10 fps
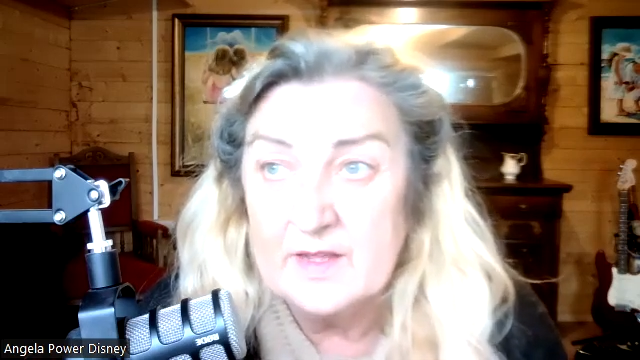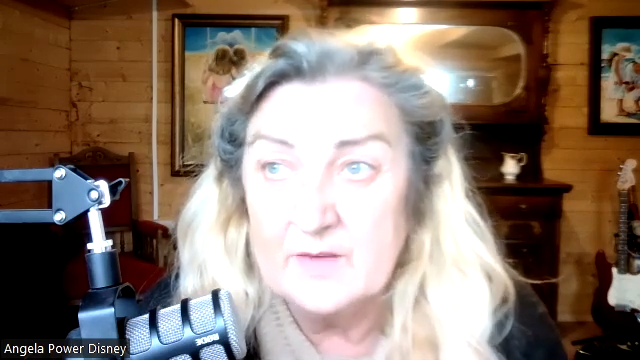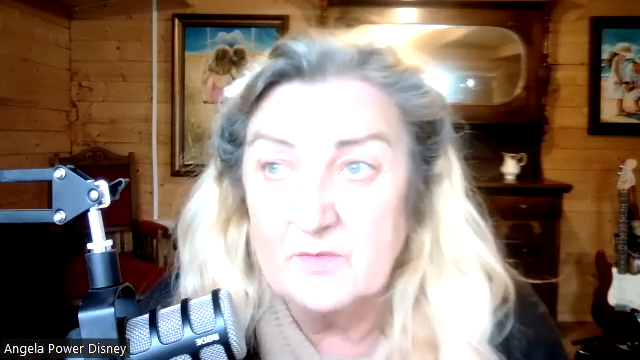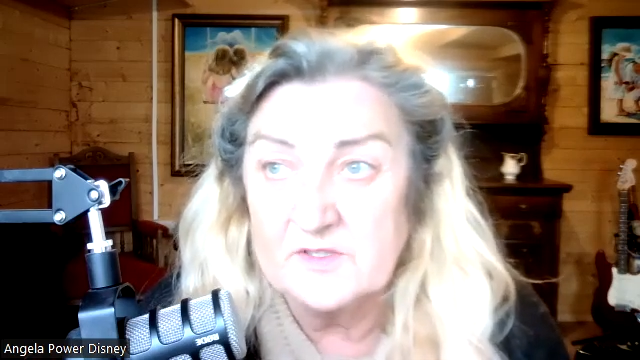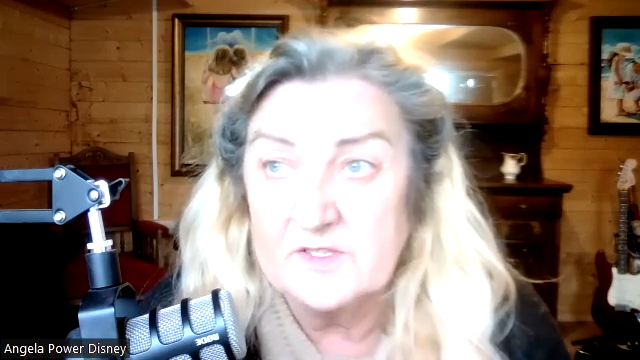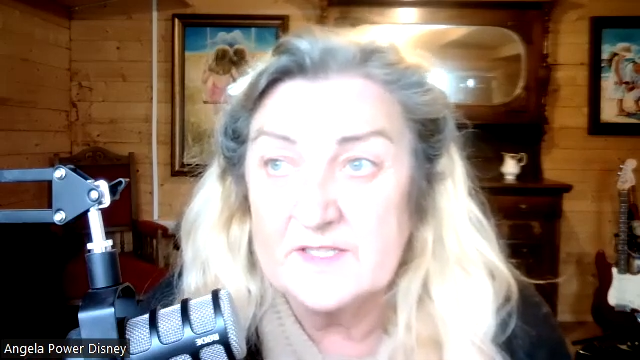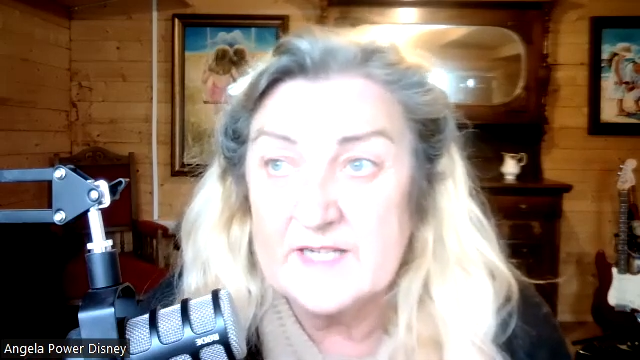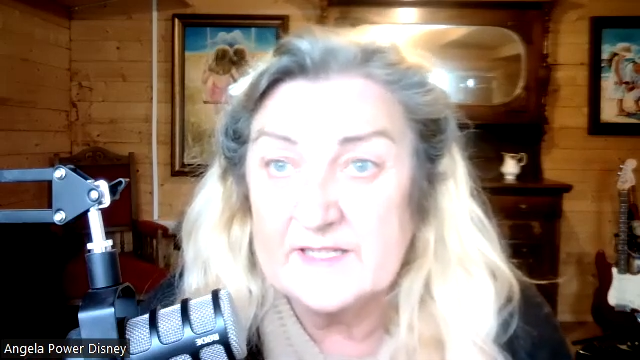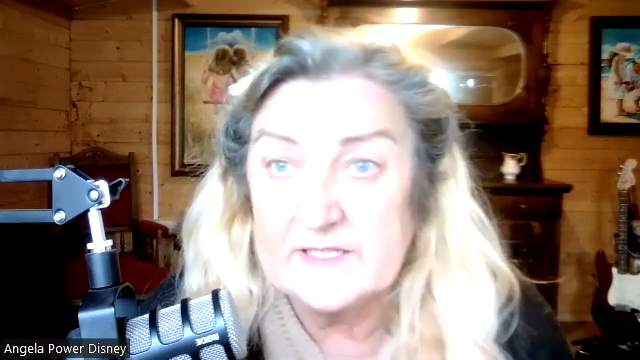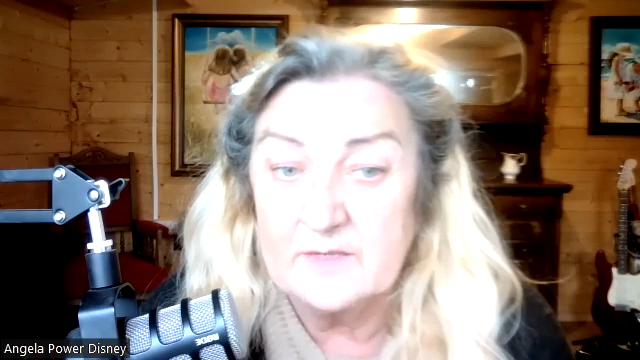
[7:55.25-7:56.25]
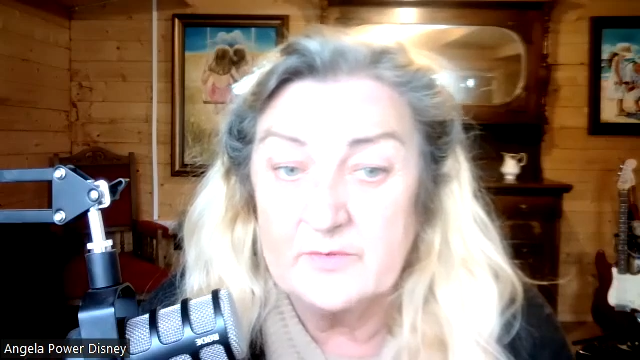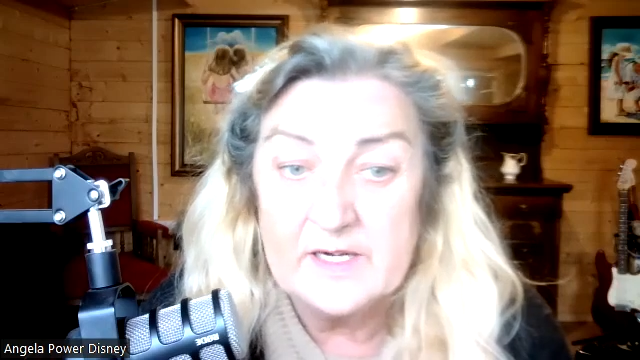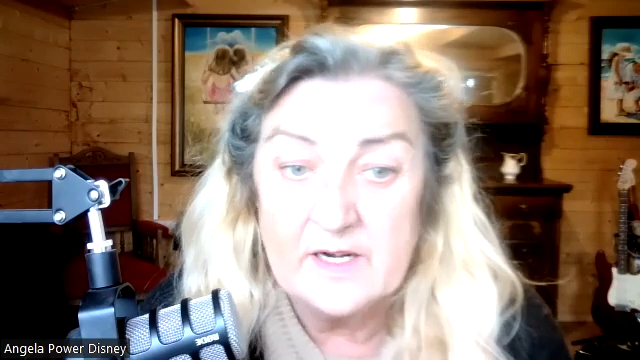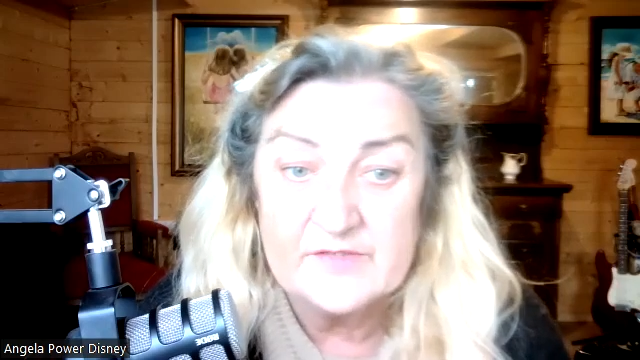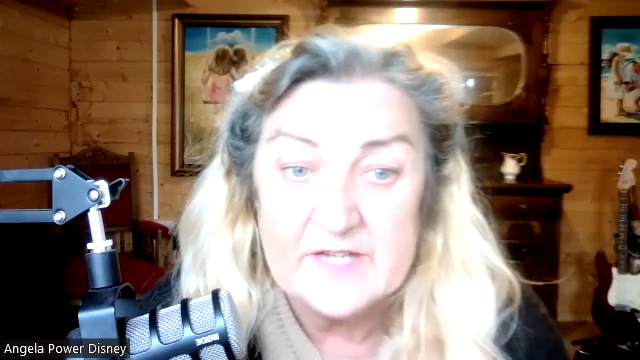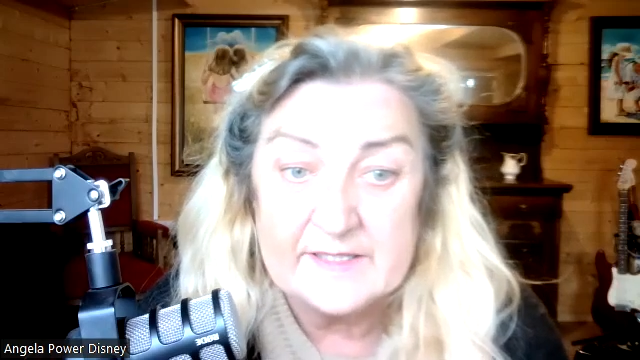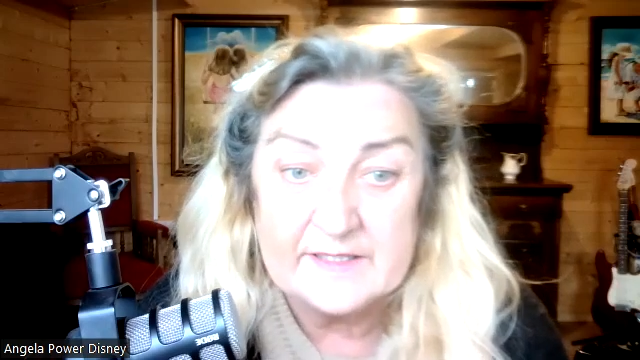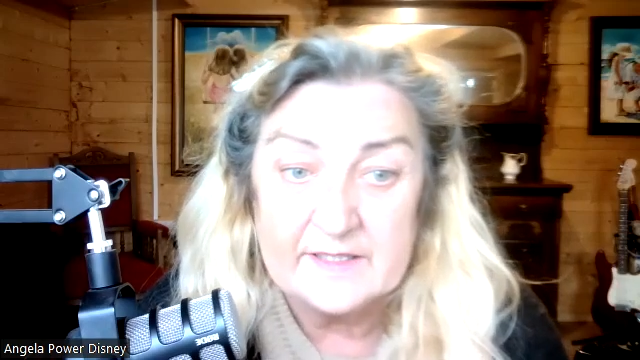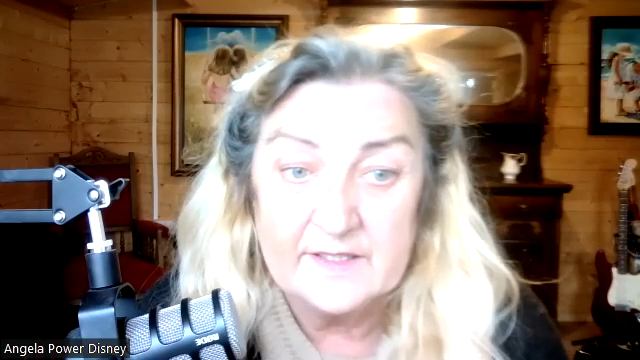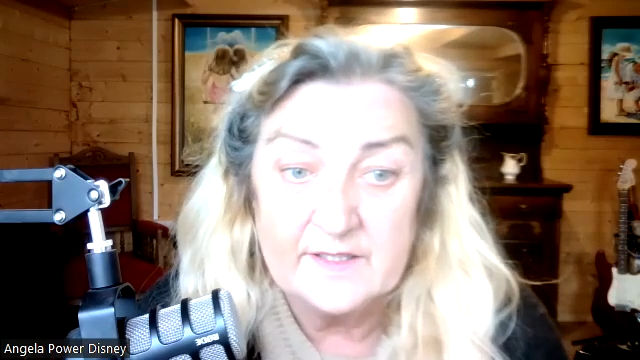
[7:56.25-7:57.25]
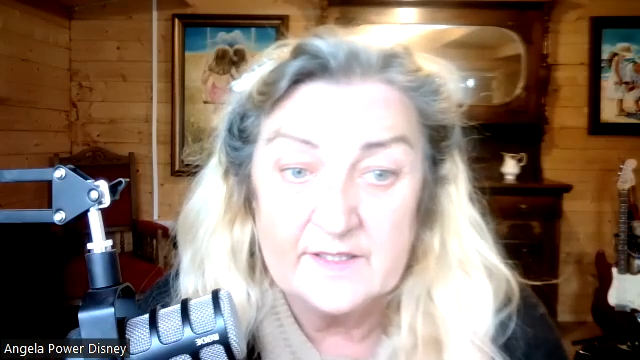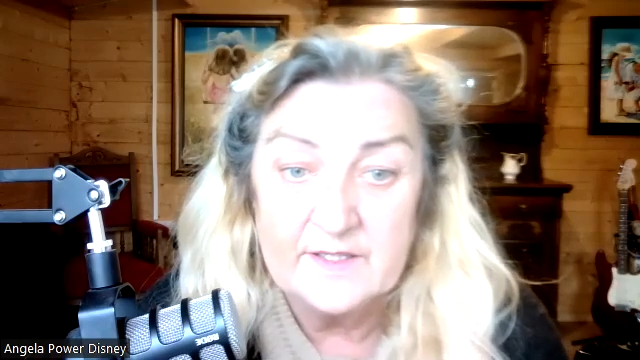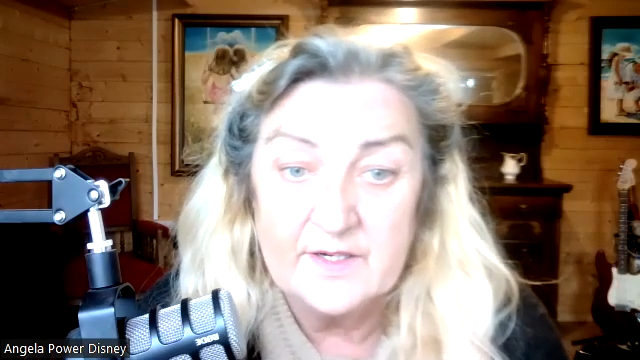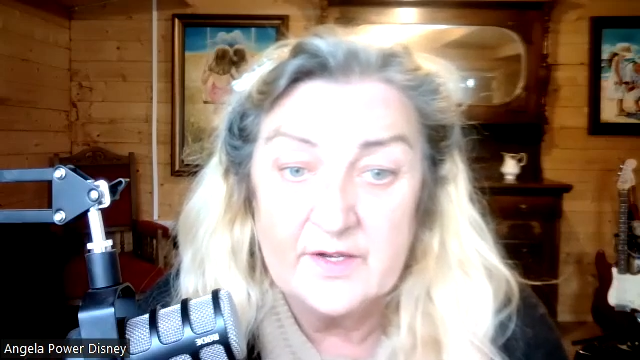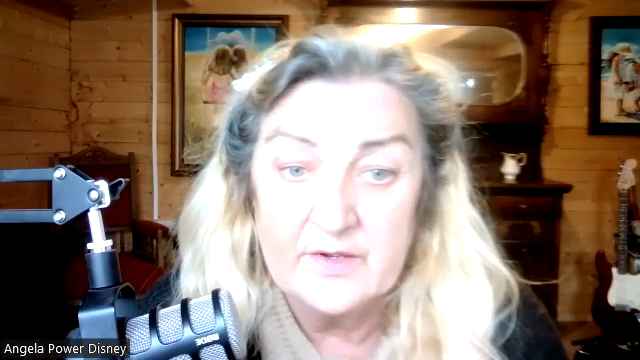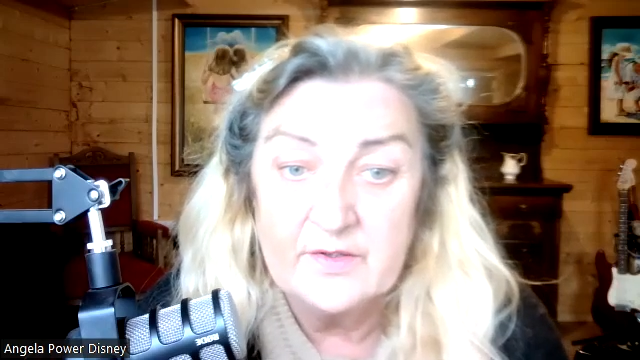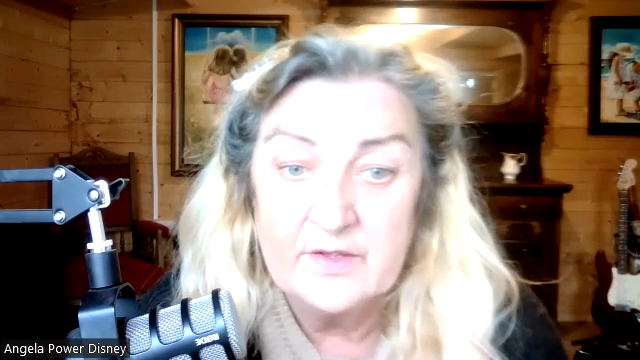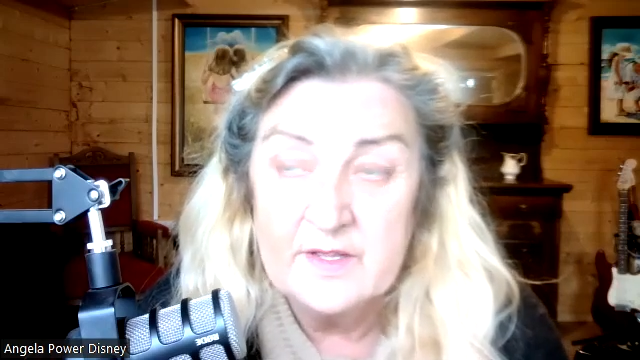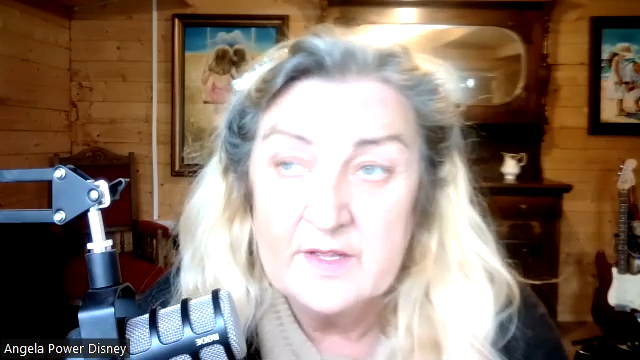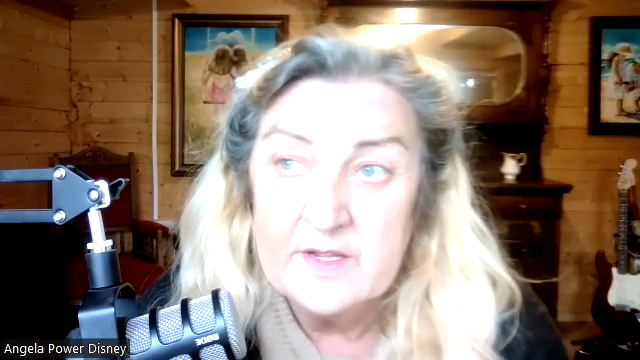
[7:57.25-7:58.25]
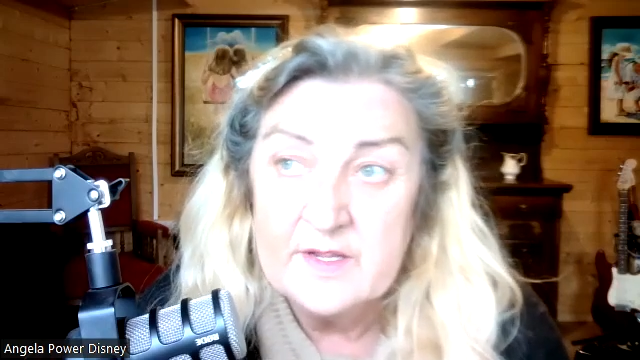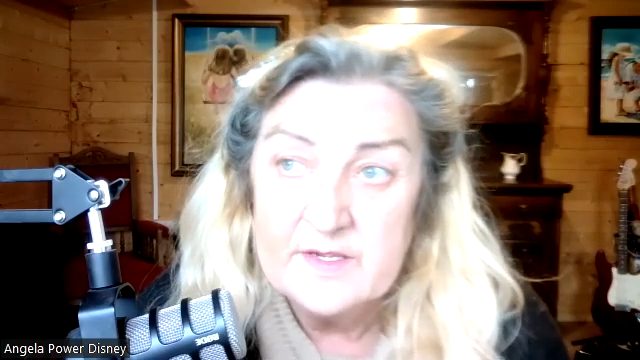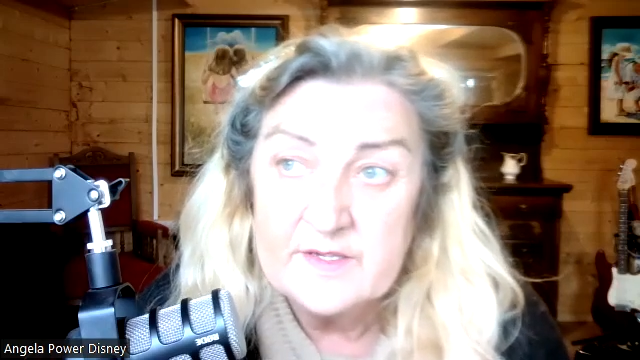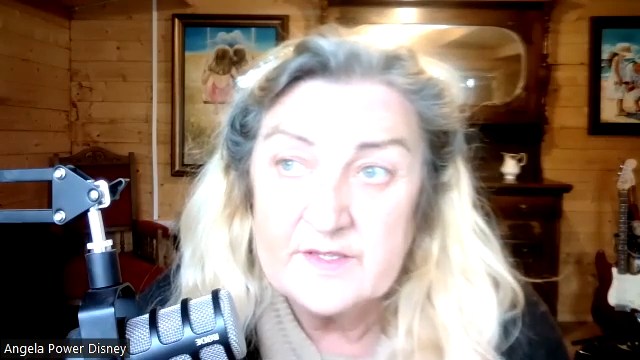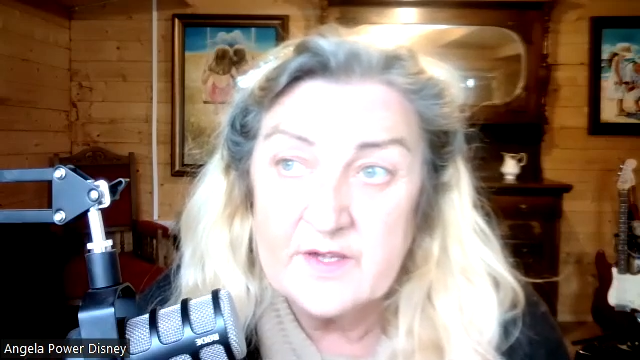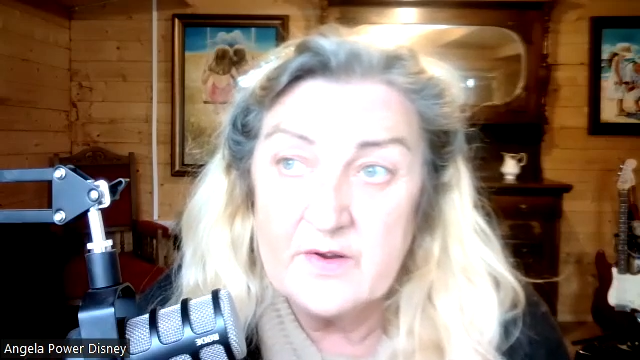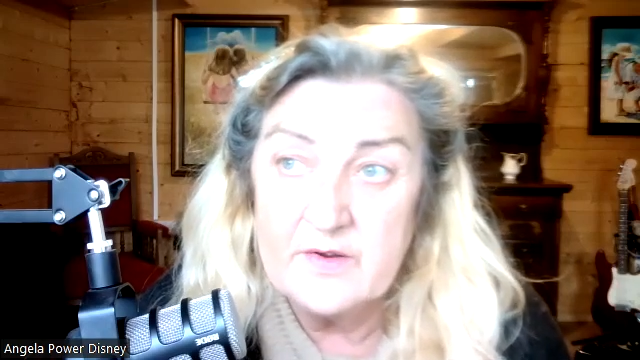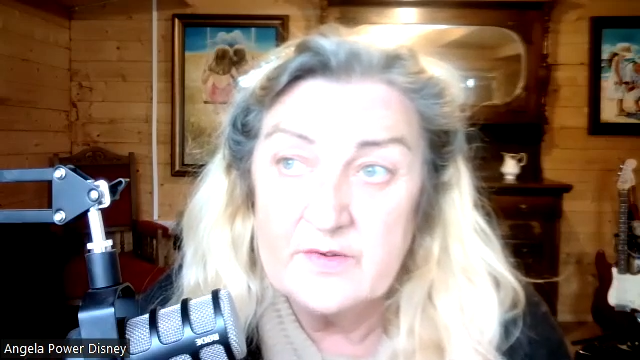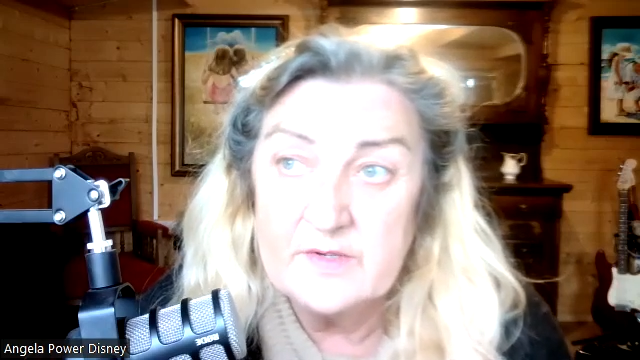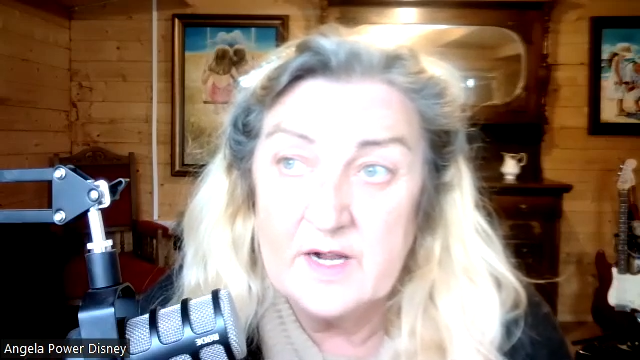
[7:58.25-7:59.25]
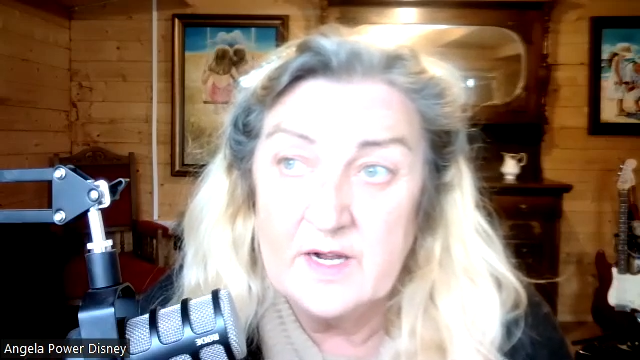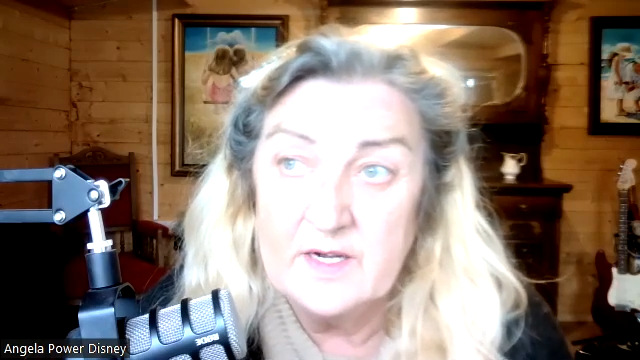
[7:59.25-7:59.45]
It wasn't daddy. We love daddy, you know. So